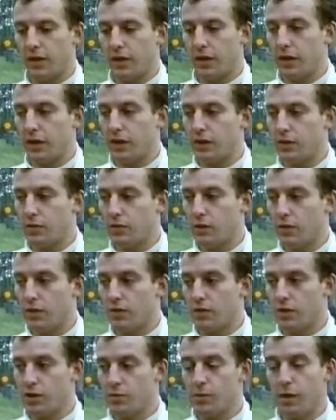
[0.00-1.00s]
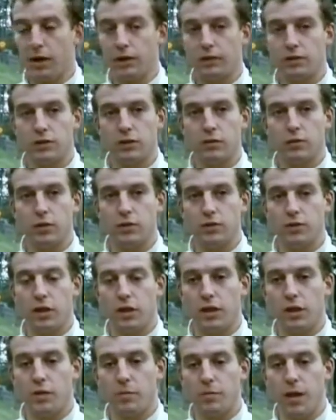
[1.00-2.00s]
And then it just went, just spun, just went,
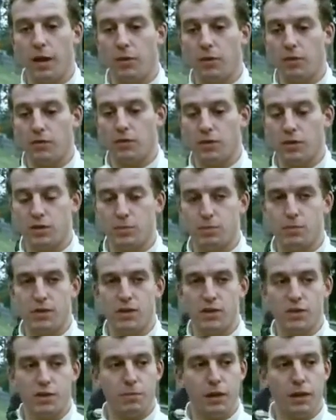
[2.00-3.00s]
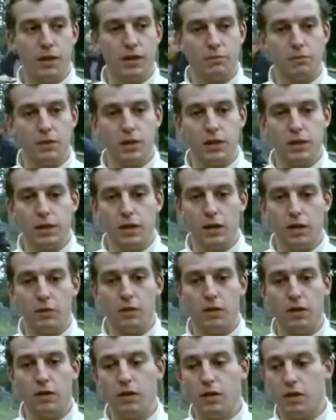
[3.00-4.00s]
started to go backwards, but it didn't spin completely, it
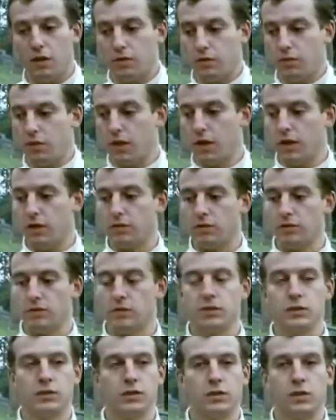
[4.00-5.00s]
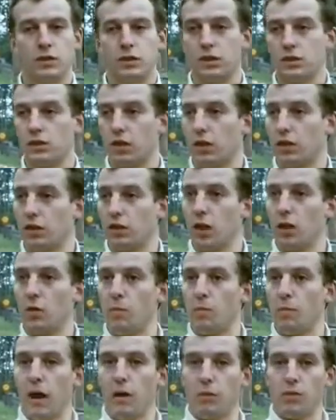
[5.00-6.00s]
only went halfway, and then started to
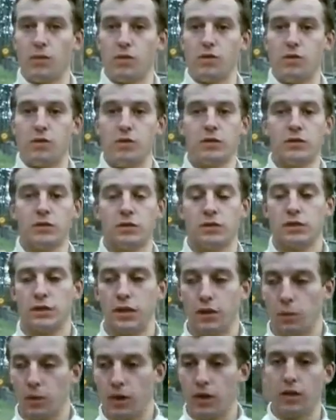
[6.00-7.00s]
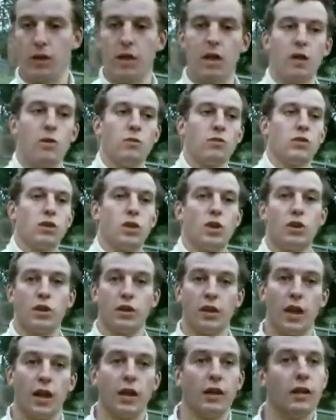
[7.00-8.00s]
go backwards, and then it went the whole
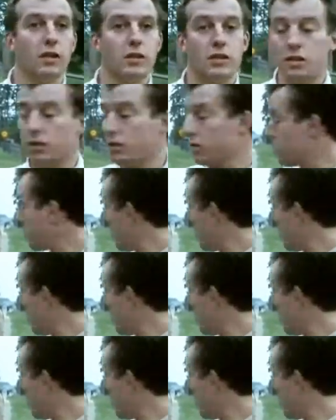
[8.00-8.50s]
turn again, and next thing